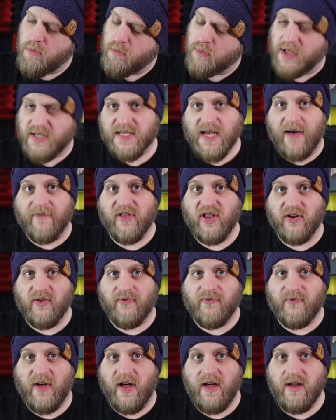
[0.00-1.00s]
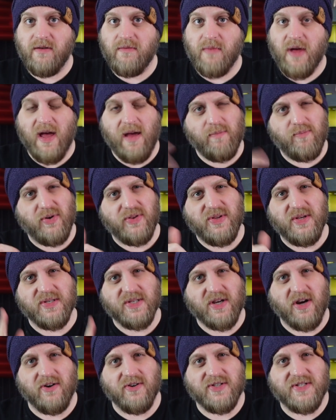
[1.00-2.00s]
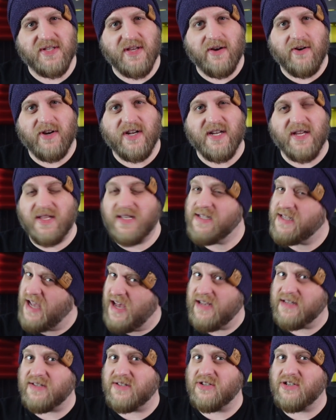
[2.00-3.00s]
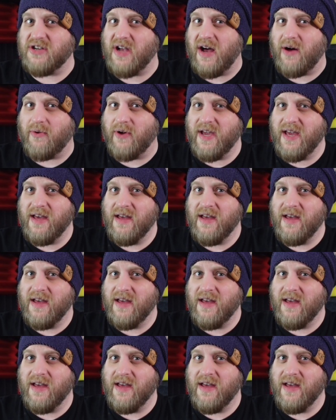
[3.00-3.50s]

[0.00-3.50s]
let's have a little fun and put this curse theory to the test, shall we?